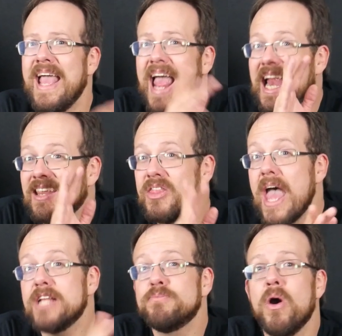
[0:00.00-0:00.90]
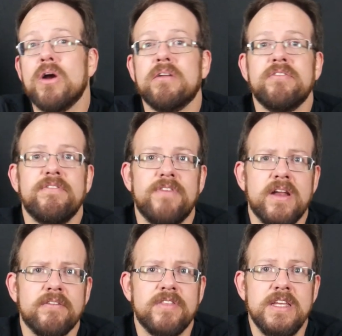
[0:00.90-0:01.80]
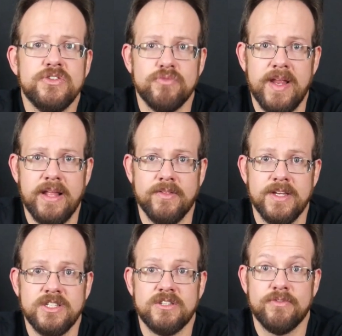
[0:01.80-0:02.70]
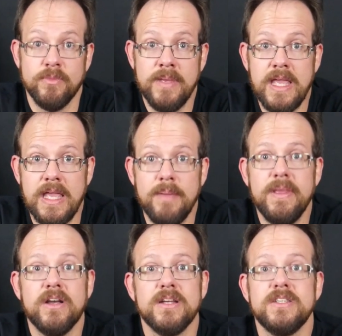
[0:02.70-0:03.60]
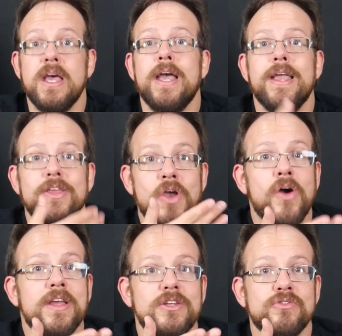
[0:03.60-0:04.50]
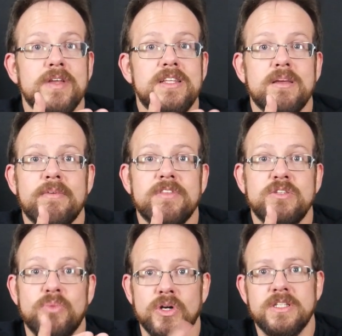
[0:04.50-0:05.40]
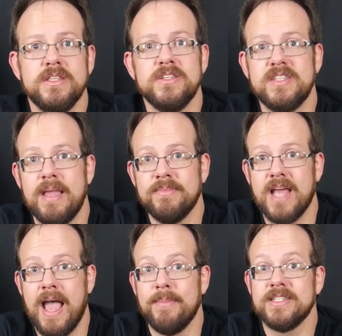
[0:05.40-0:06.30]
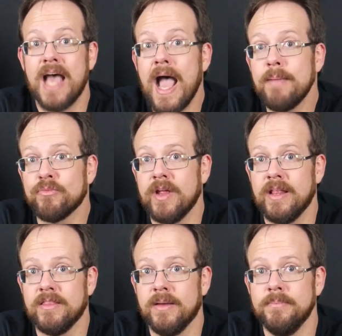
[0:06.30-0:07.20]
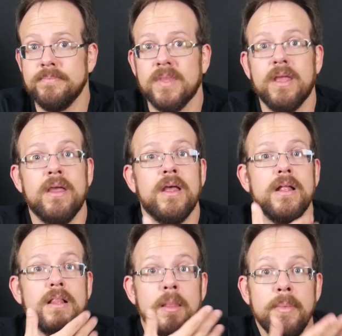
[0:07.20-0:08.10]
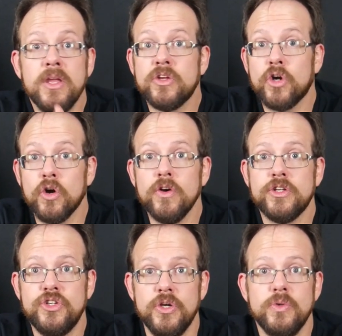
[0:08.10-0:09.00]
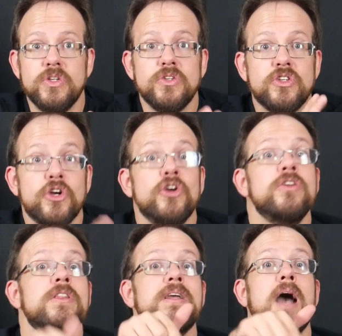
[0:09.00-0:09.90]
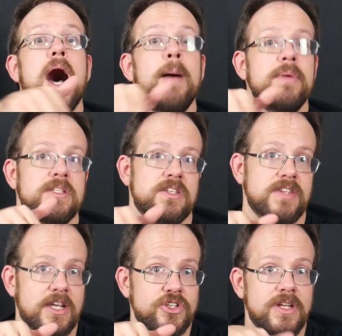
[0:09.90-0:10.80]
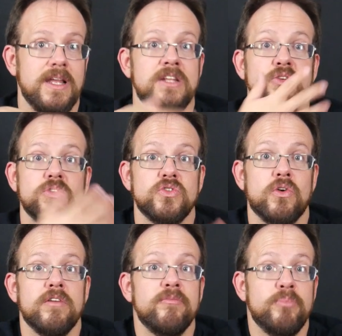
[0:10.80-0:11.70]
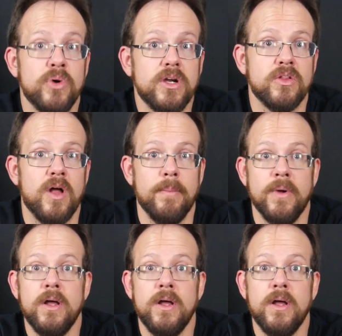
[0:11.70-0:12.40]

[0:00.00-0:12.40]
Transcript: And that's part of the fun of these reading lists for me, because y'all get to read some of these books at the same time as I'm reading them. Let me encourage you to turn the comments section into a sort of book club.